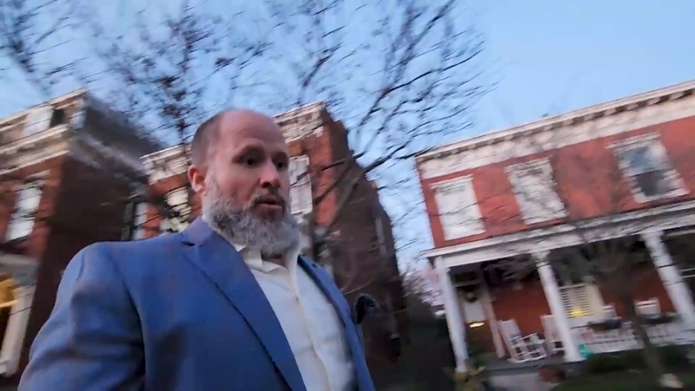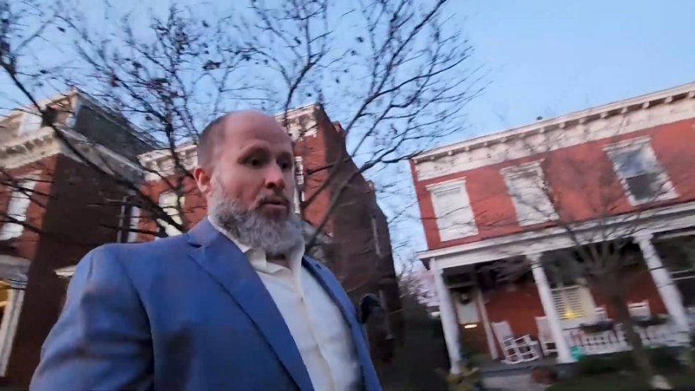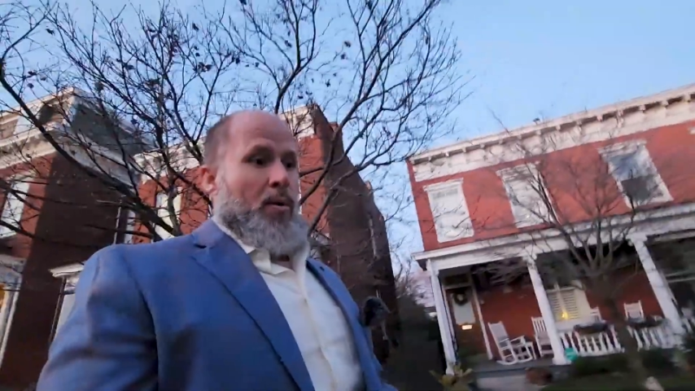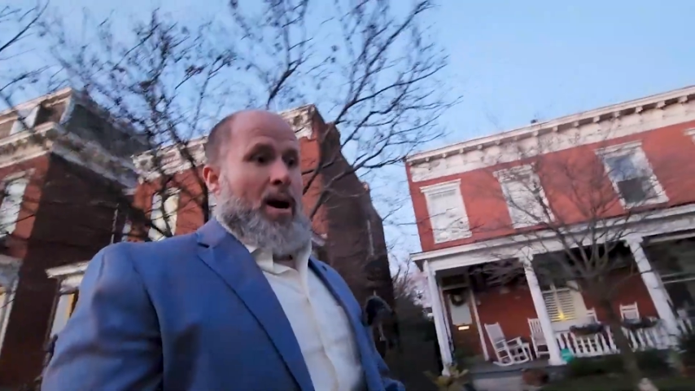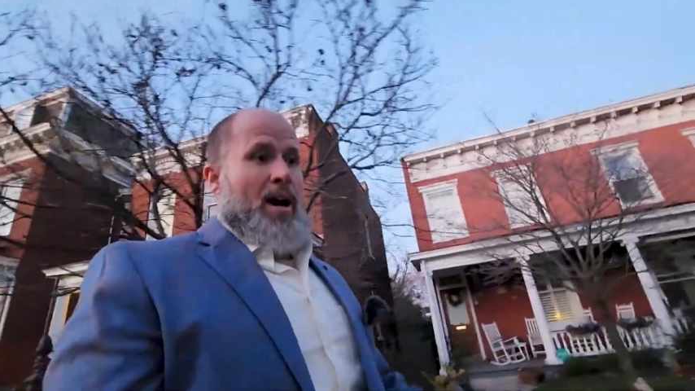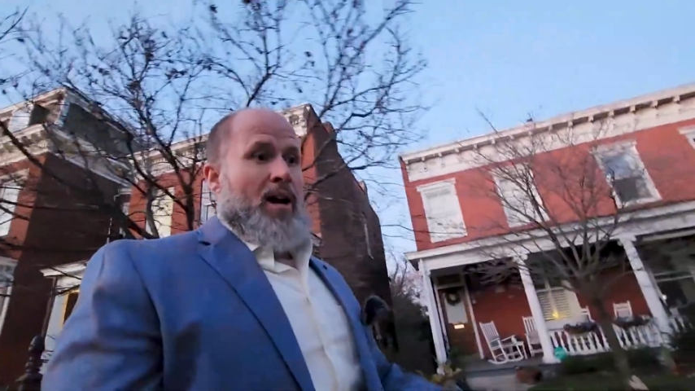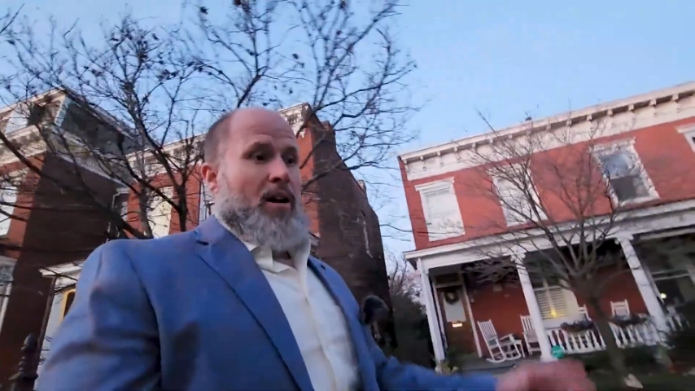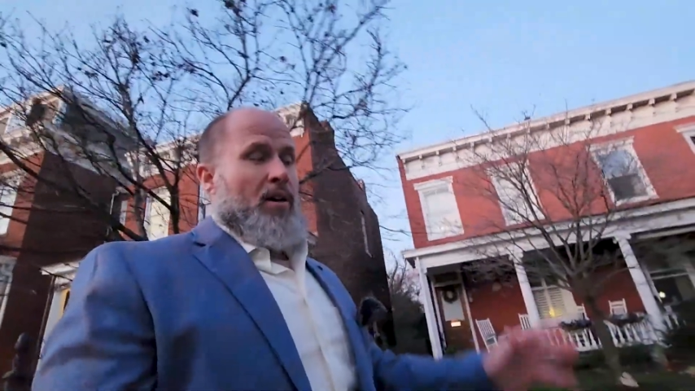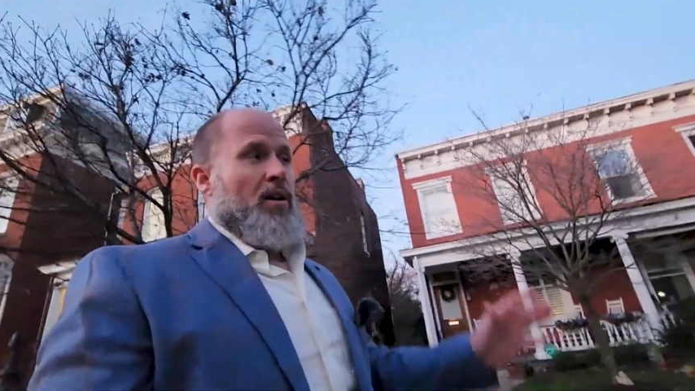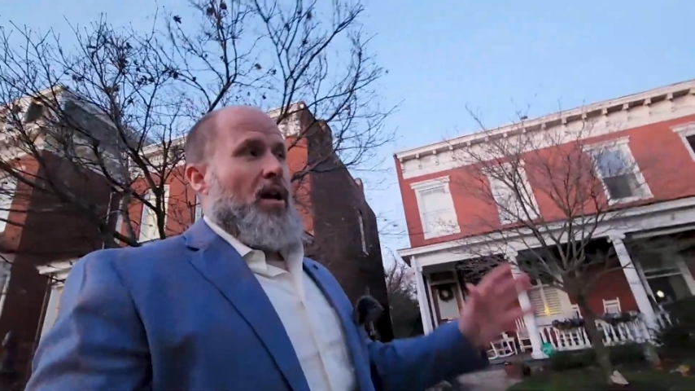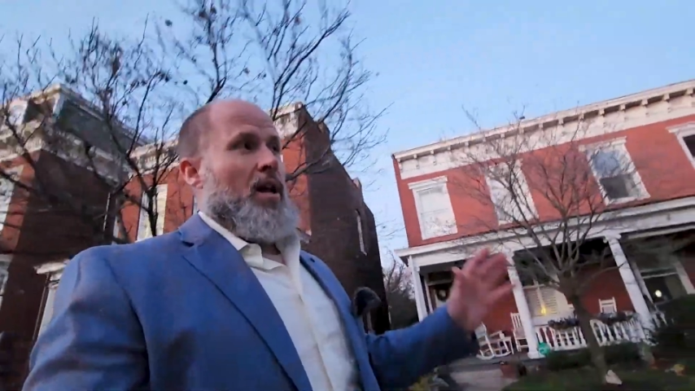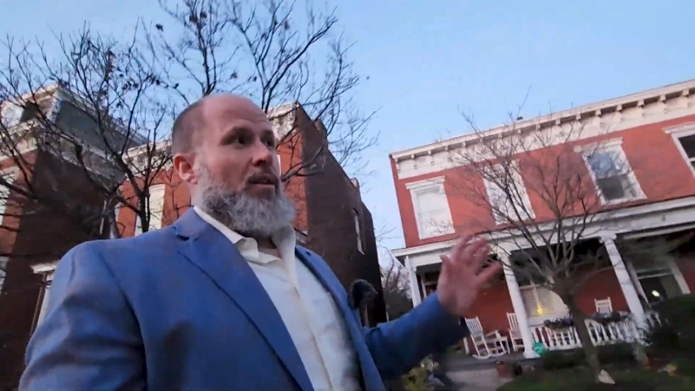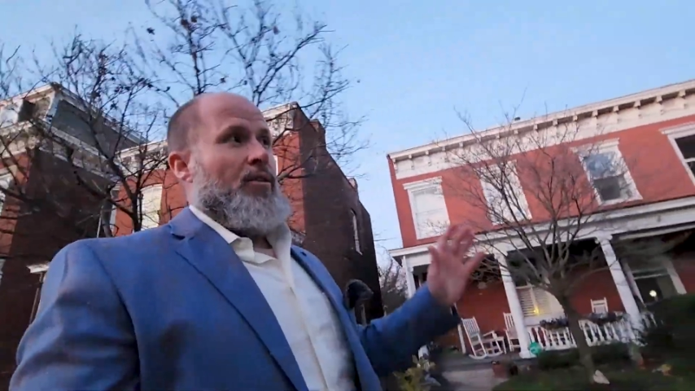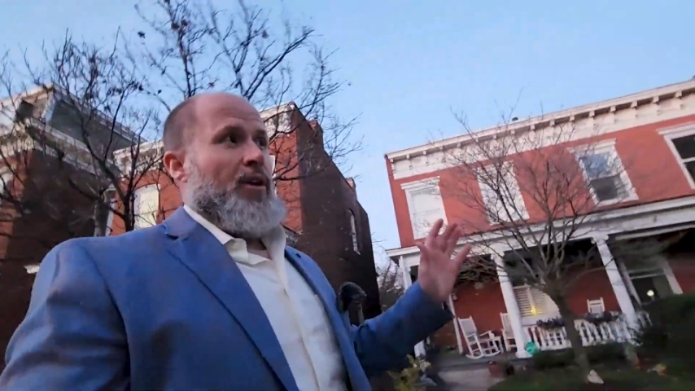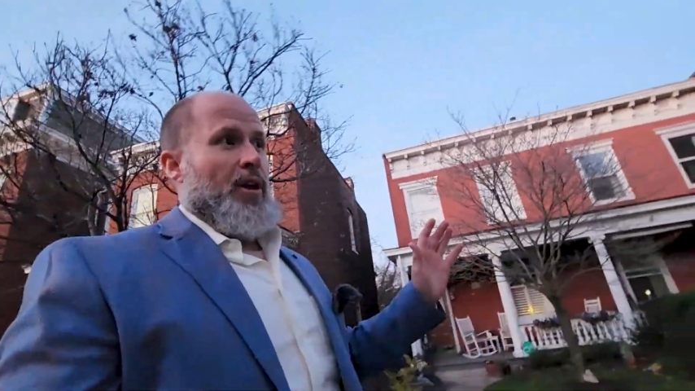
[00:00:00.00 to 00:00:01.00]
ranked
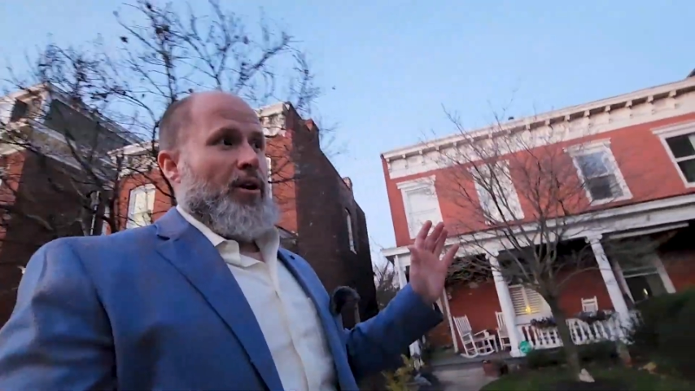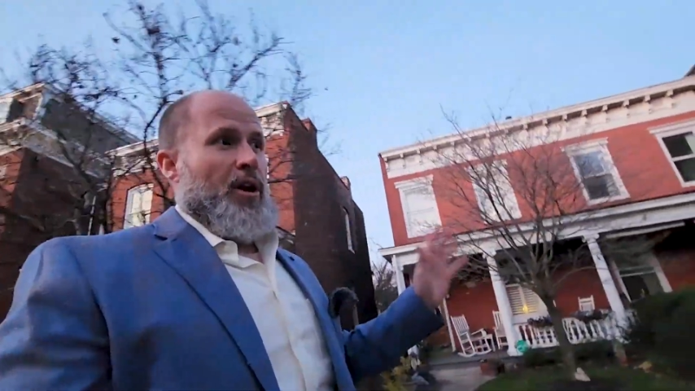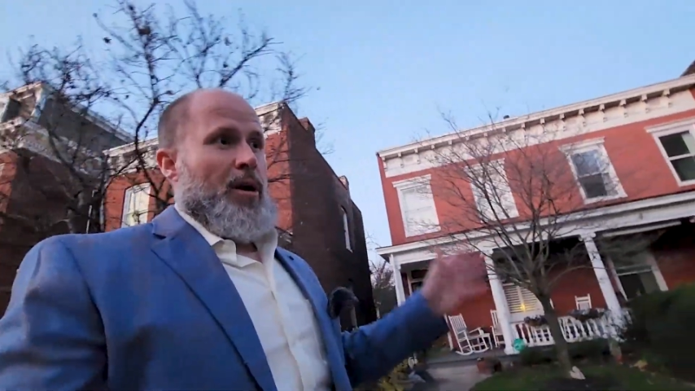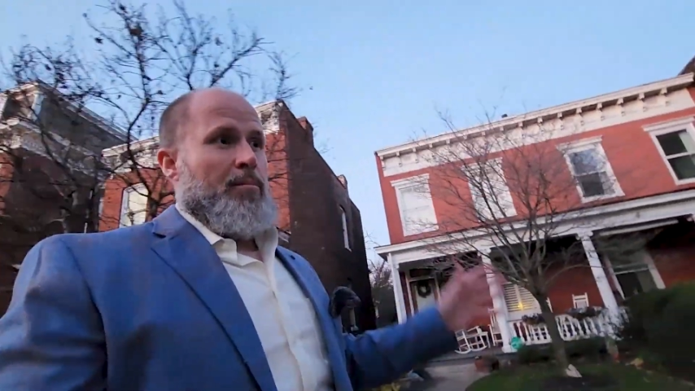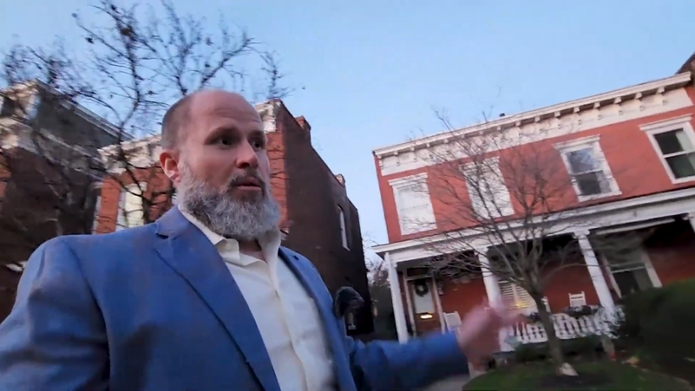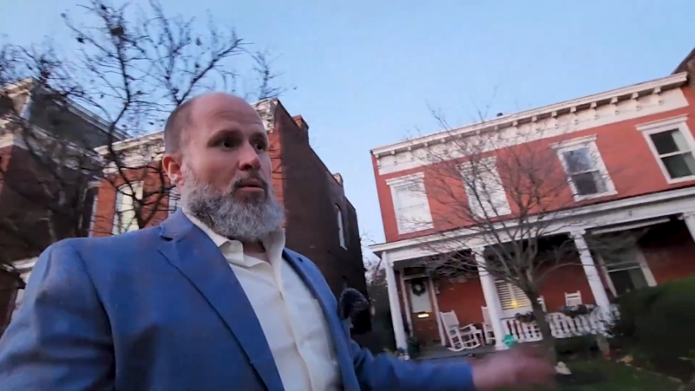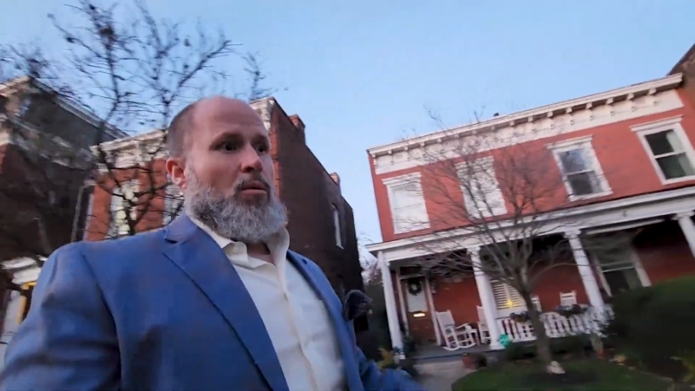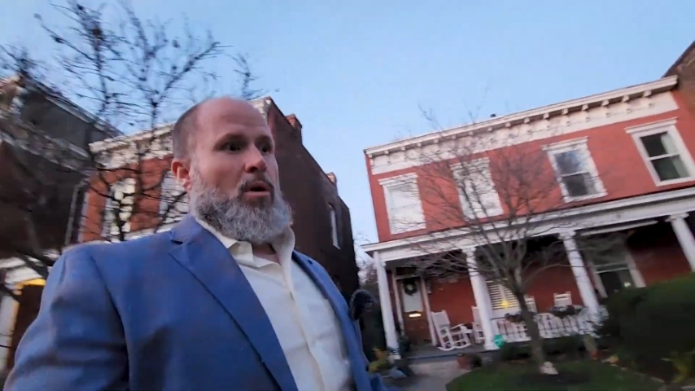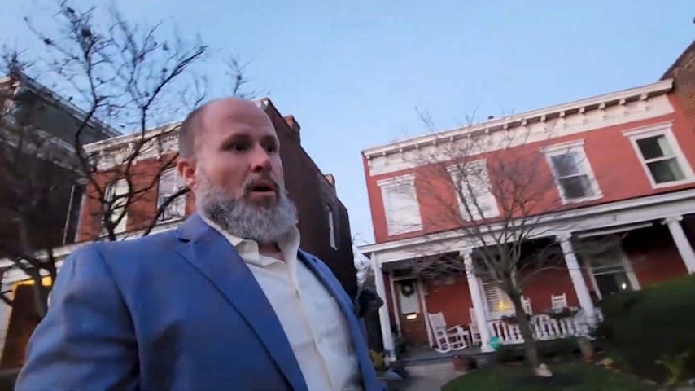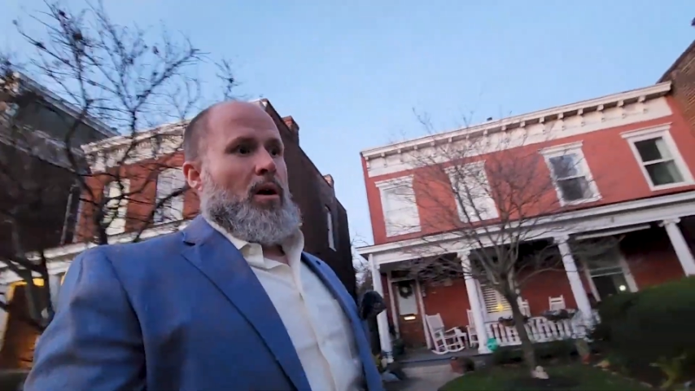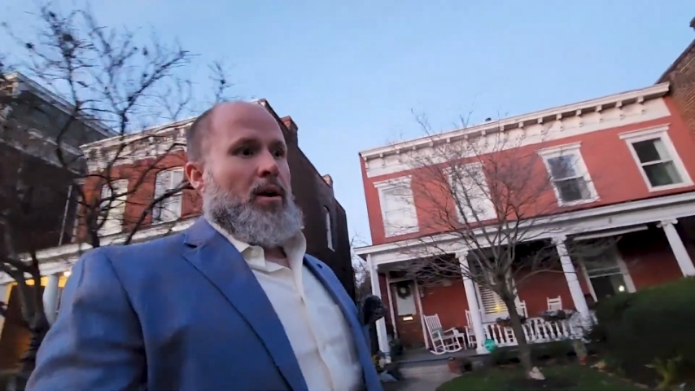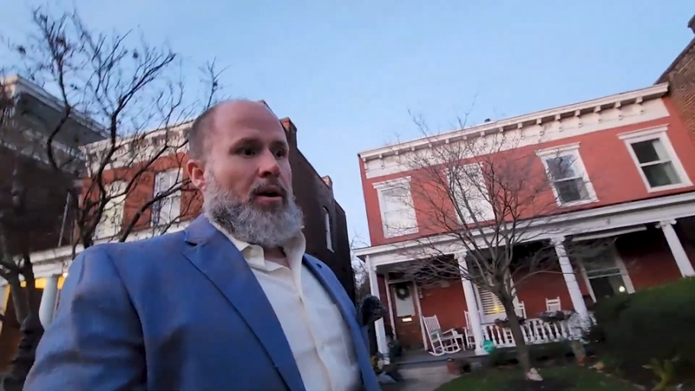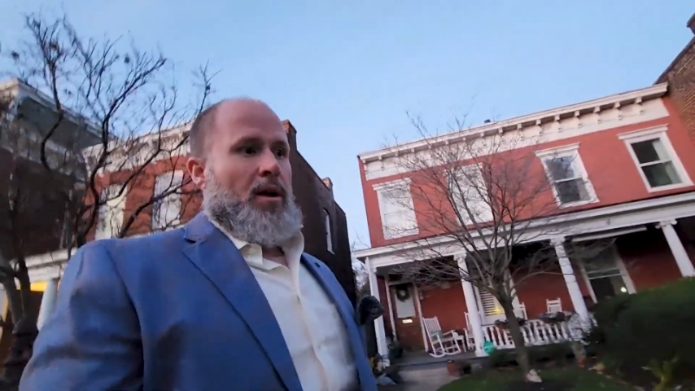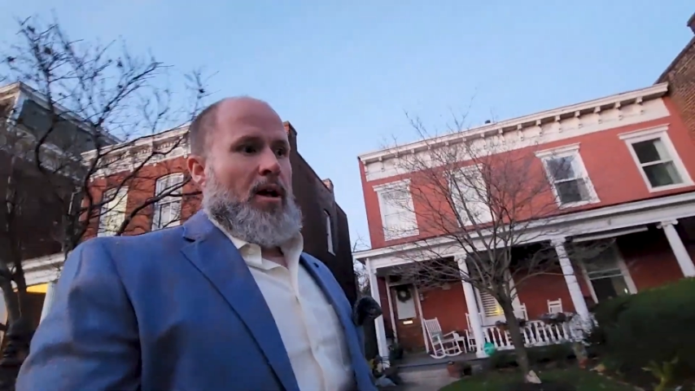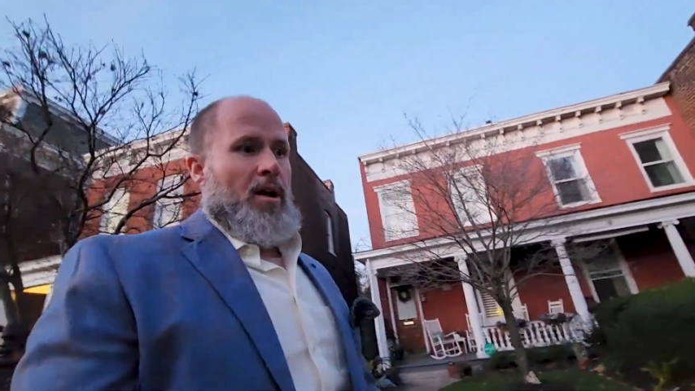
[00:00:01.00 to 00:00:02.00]
the
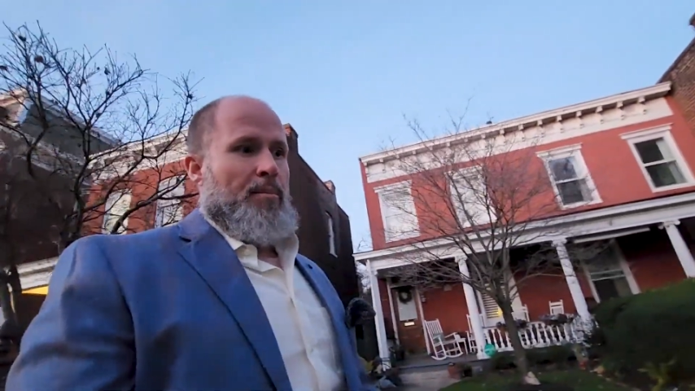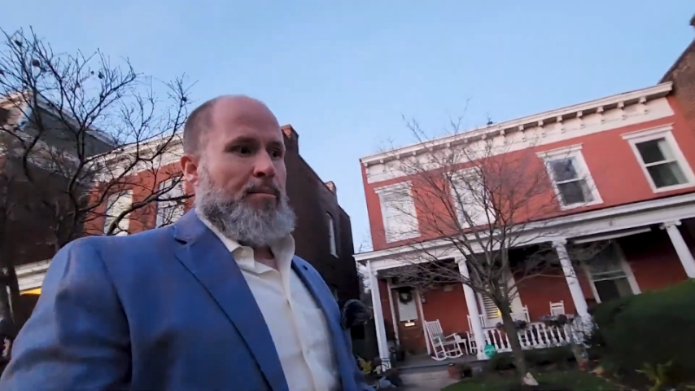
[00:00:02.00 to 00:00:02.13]
#1